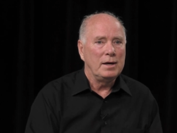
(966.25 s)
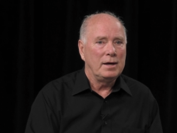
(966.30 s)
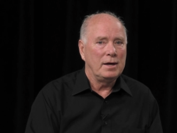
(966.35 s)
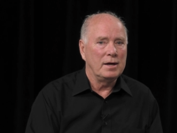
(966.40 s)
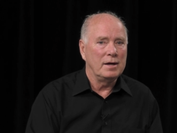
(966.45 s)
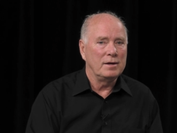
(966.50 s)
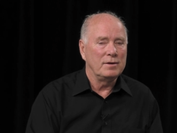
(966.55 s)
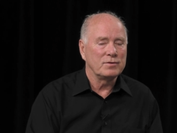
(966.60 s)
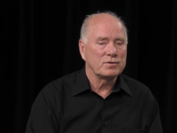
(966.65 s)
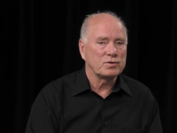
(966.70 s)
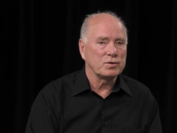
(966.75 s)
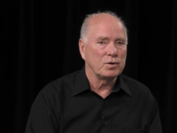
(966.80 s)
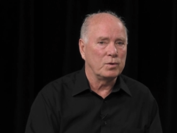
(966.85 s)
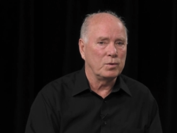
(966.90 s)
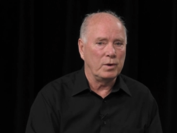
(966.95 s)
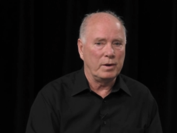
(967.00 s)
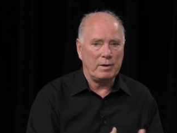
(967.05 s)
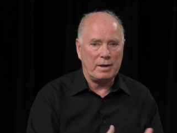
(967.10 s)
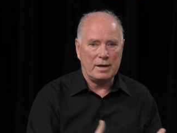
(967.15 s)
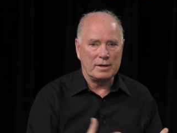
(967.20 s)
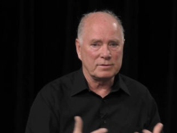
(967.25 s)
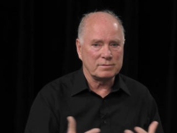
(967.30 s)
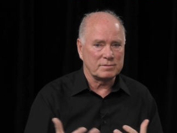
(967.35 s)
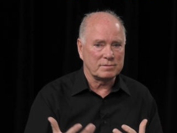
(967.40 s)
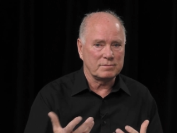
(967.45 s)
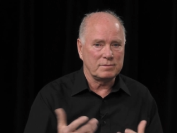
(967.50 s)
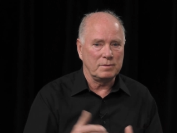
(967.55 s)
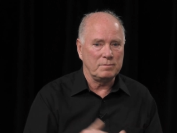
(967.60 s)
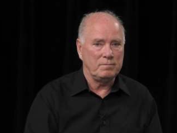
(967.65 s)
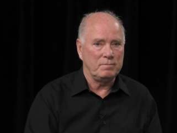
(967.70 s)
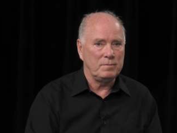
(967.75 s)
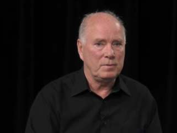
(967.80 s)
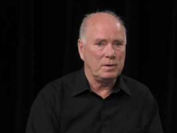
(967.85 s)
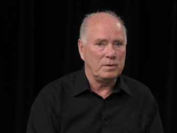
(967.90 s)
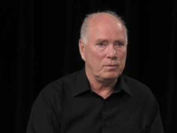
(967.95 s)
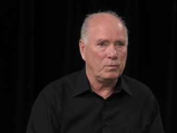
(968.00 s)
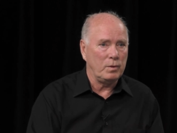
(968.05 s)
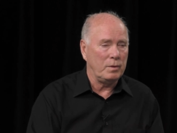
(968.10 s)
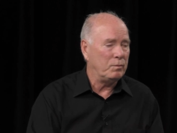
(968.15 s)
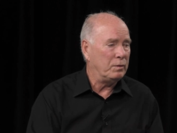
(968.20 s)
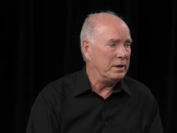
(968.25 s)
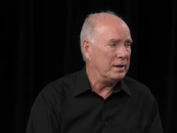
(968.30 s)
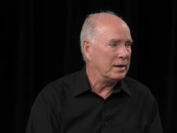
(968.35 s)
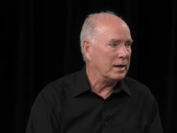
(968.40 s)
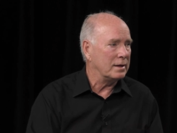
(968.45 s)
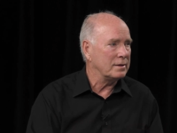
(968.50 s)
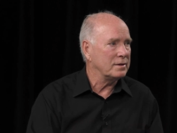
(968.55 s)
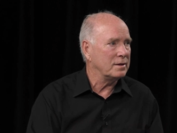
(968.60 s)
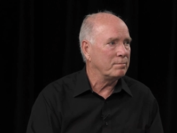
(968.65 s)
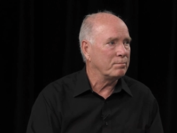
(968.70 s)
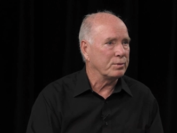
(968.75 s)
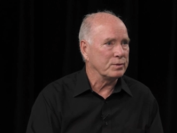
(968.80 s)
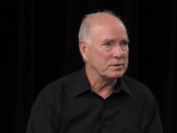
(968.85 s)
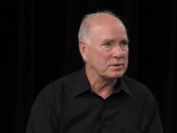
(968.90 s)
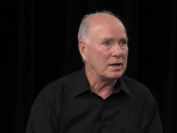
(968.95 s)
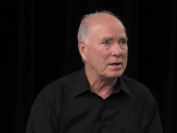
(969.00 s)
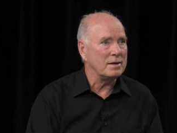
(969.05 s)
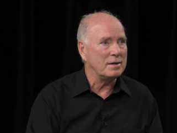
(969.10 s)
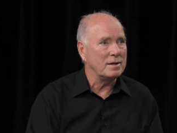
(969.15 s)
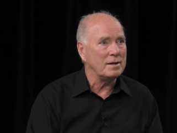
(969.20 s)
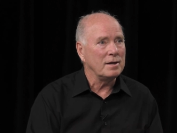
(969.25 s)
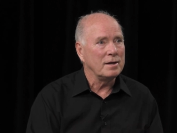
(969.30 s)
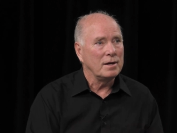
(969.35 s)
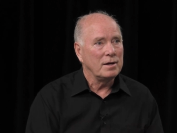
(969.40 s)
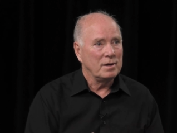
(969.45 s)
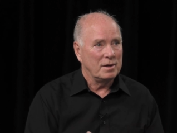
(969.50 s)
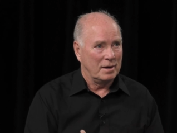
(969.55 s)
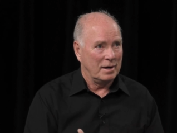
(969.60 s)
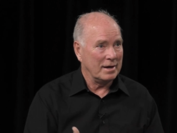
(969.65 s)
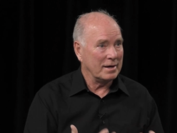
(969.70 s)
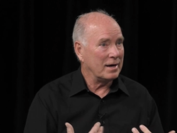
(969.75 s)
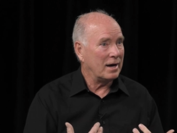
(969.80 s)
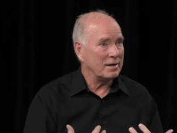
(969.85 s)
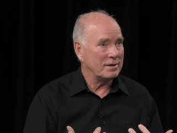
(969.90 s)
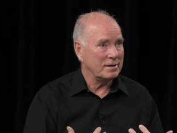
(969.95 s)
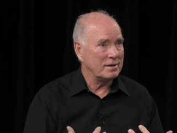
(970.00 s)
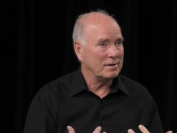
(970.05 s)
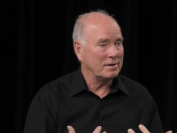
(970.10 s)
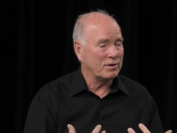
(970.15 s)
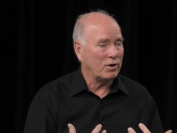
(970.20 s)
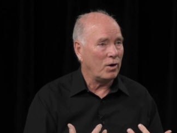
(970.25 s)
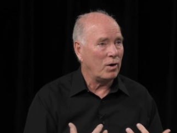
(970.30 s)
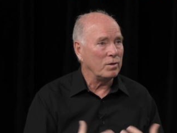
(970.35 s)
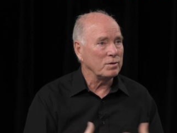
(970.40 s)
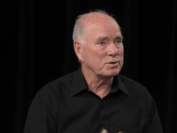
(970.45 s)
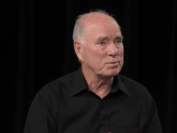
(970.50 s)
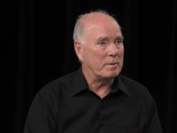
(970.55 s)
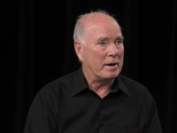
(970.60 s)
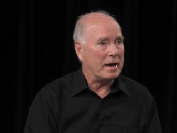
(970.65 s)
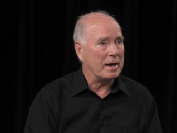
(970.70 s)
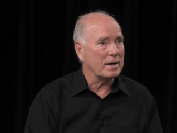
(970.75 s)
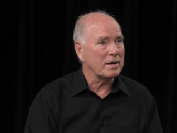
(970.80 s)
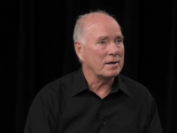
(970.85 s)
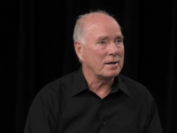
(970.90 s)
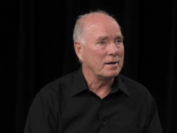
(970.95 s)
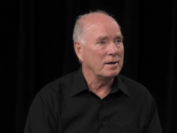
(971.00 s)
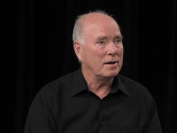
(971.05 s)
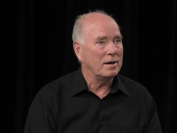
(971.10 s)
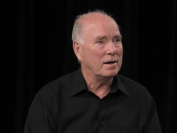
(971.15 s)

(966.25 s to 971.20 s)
And so as the, you know, when he got done presenting it, I got calls back.